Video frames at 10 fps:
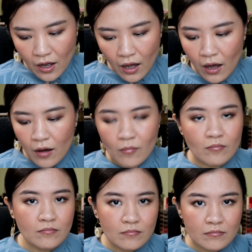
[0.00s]

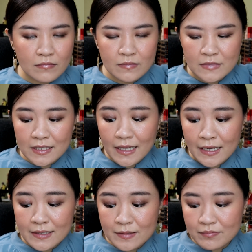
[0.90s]
on
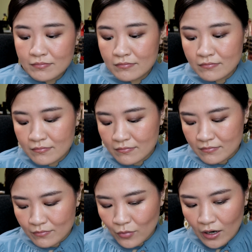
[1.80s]
today's
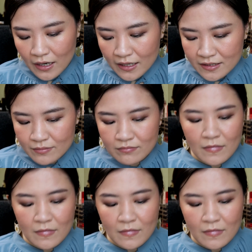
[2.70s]
products.